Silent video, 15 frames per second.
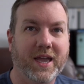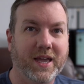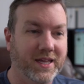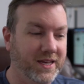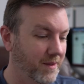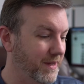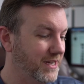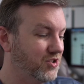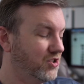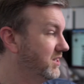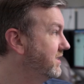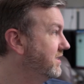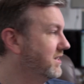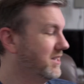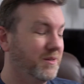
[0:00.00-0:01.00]
and I'm actually
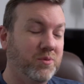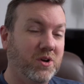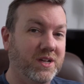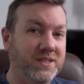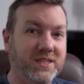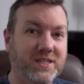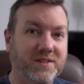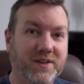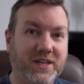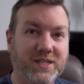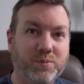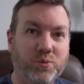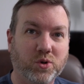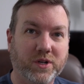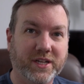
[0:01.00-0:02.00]
still in the process of
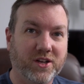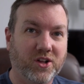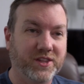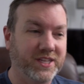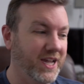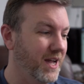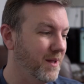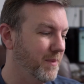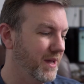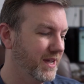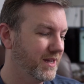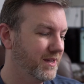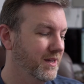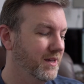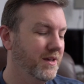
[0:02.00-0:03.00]
exporting it on the iMac.